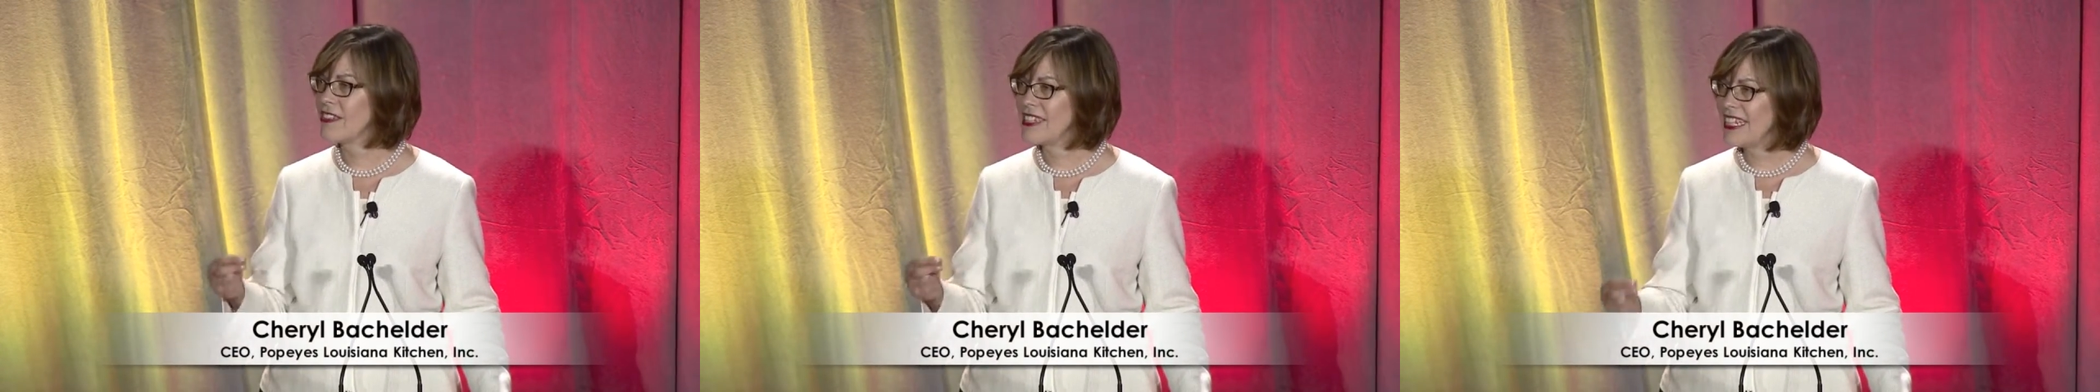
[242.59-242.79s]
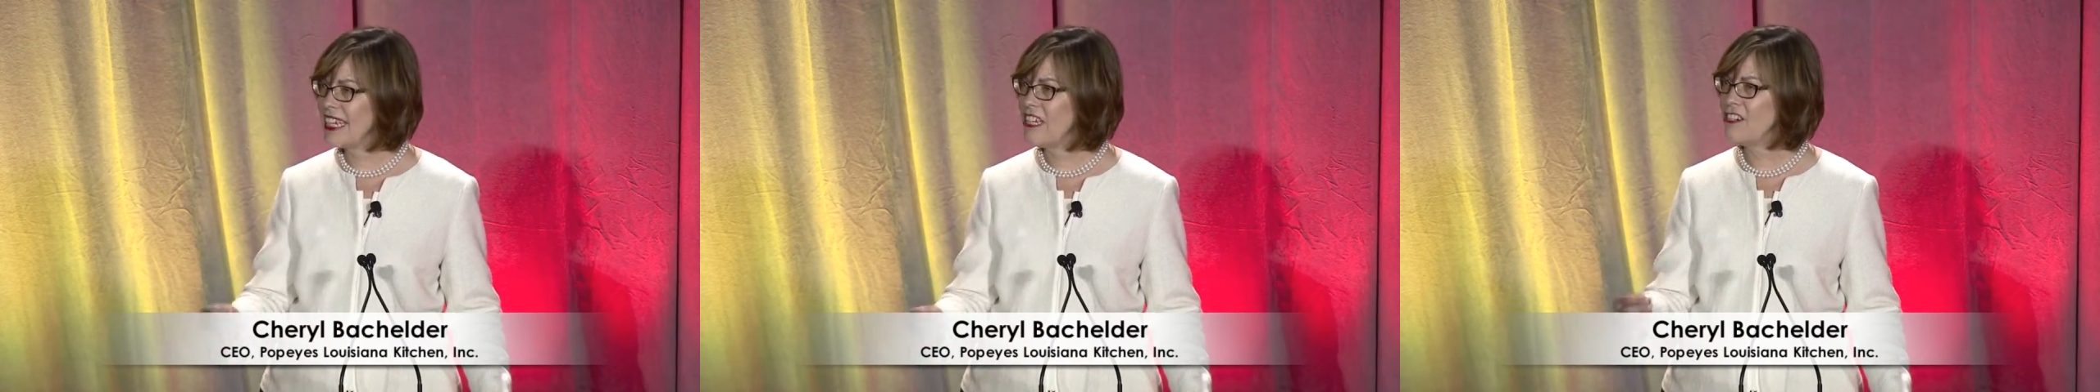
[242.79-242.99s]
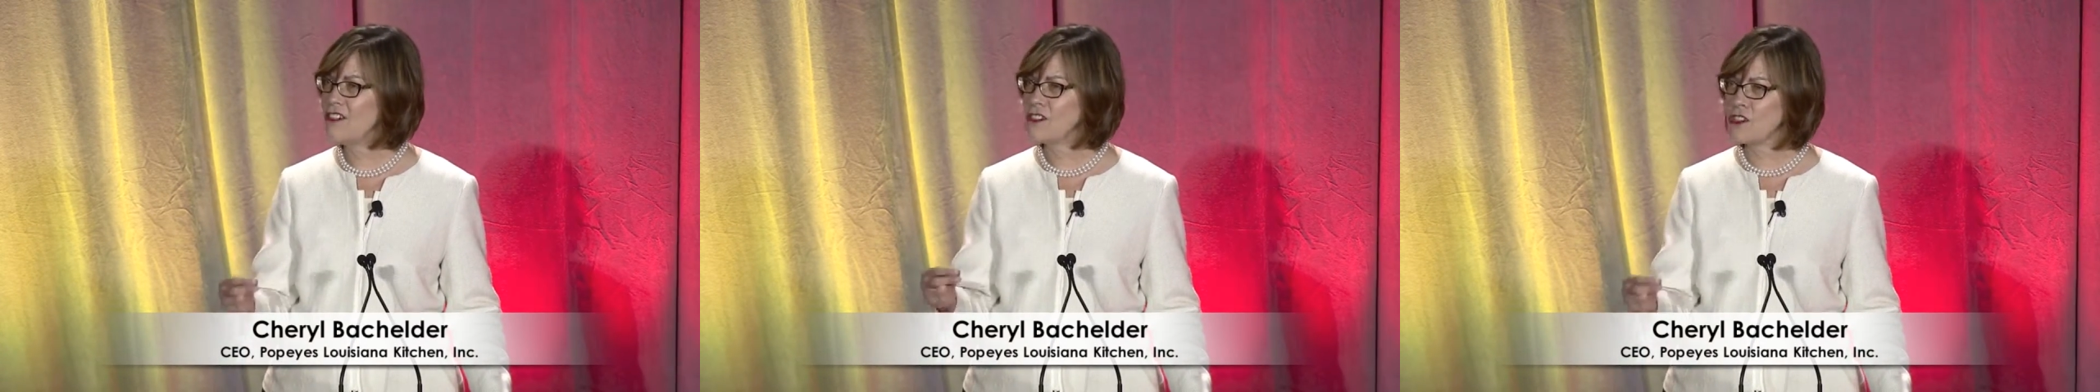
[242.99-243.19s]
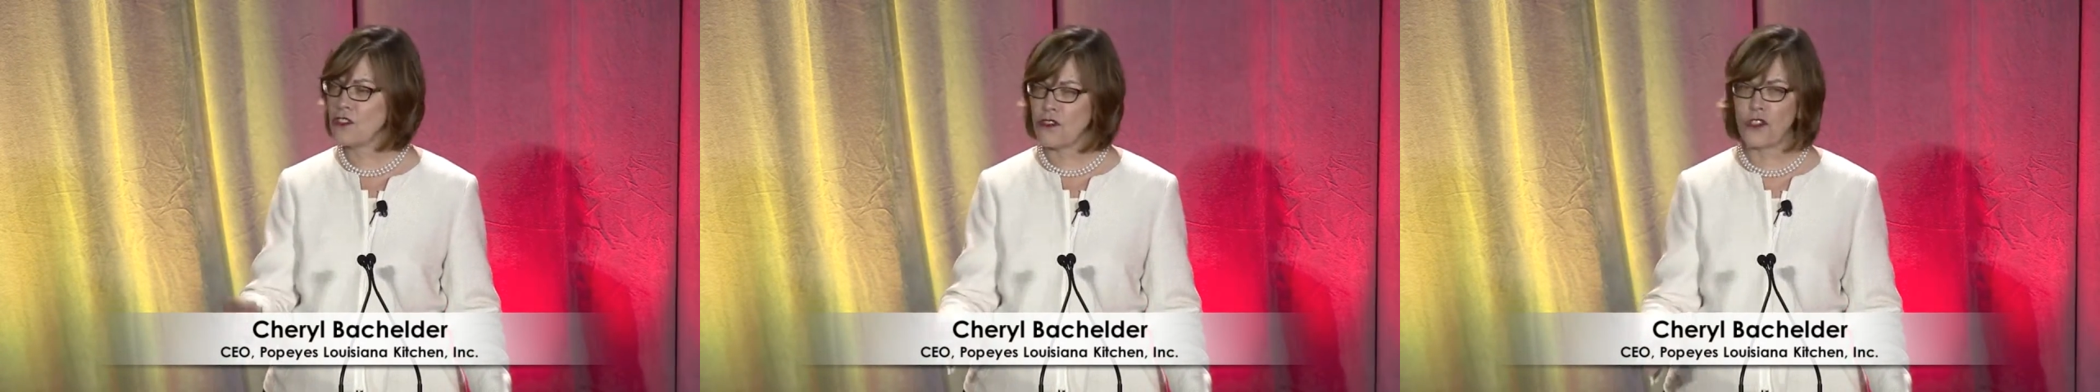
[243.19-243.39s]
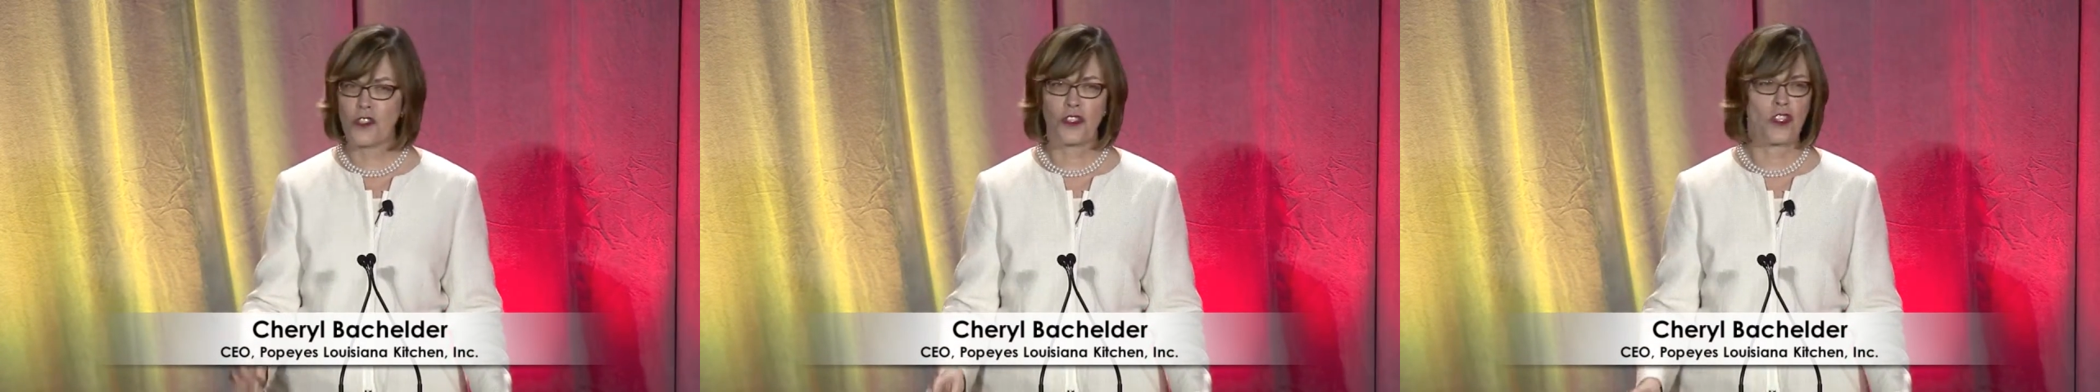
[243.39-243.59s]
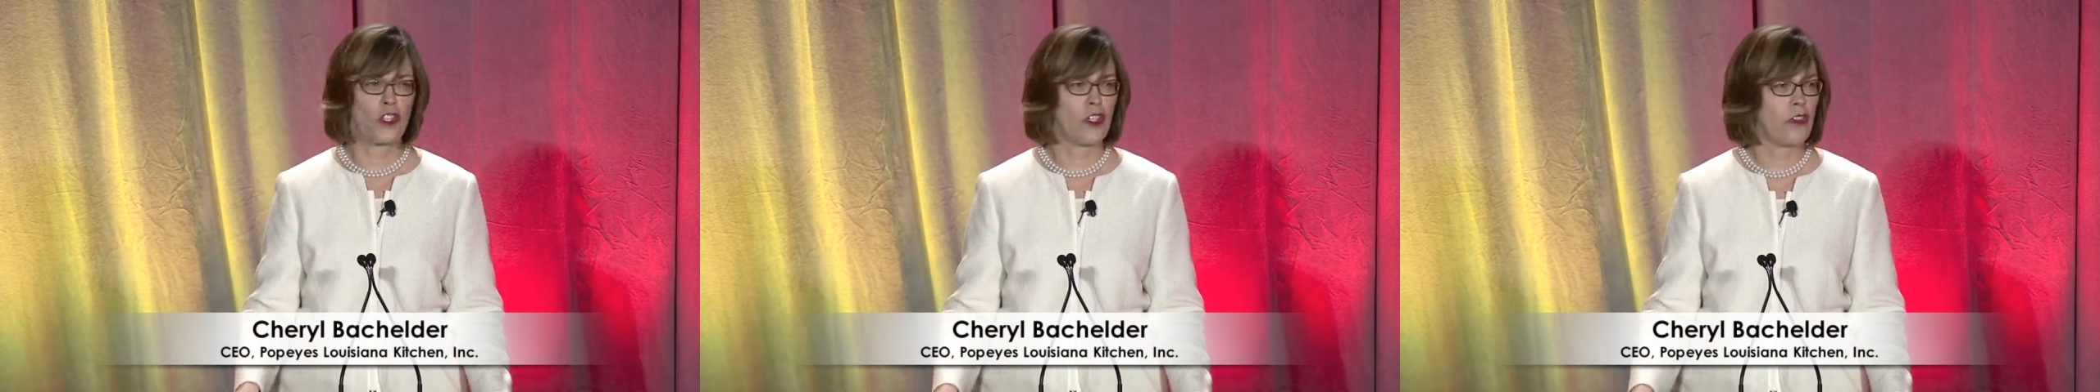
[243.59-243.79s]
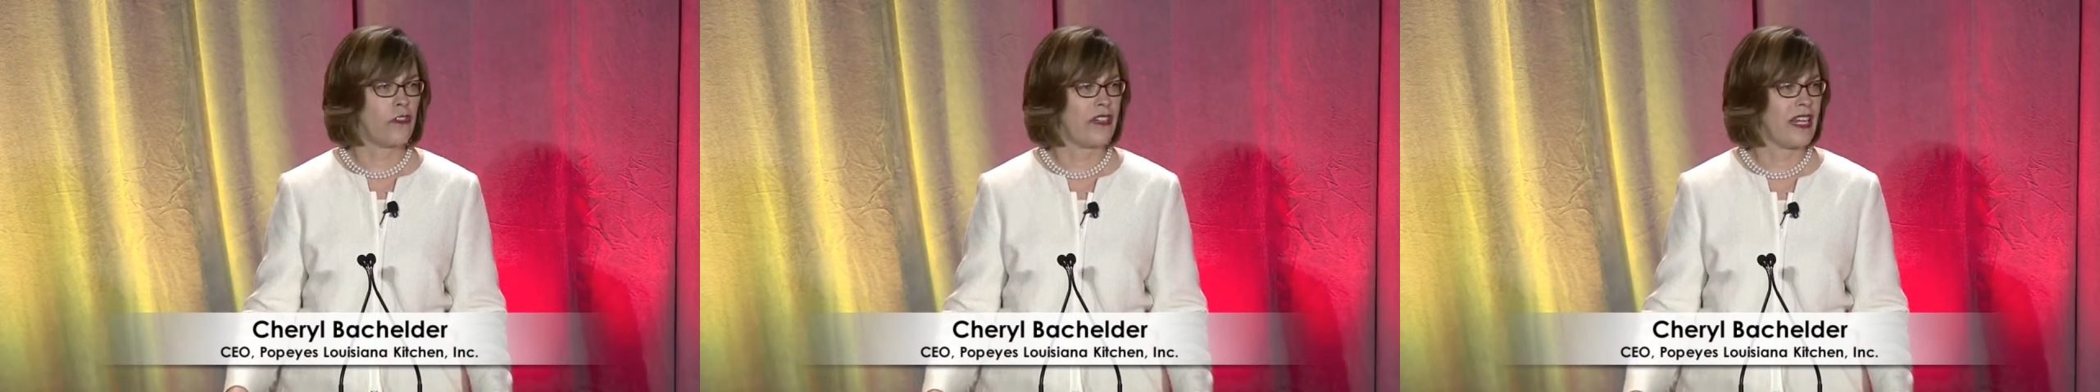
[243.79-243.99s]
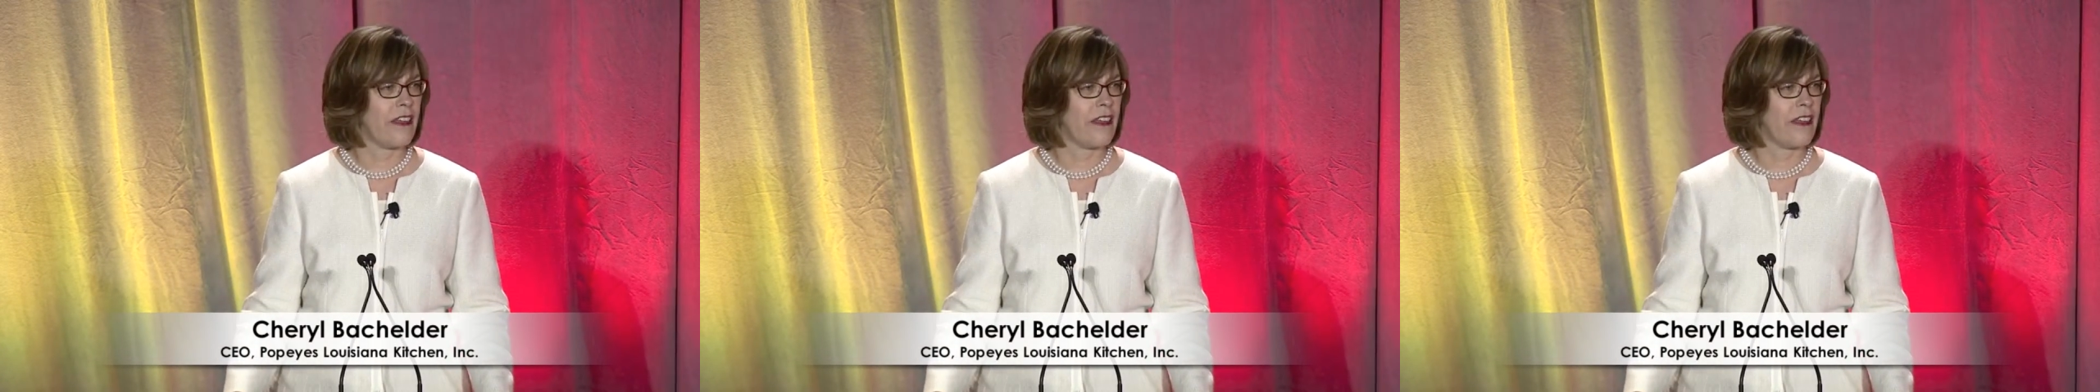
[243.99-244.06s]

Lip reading: leaders who served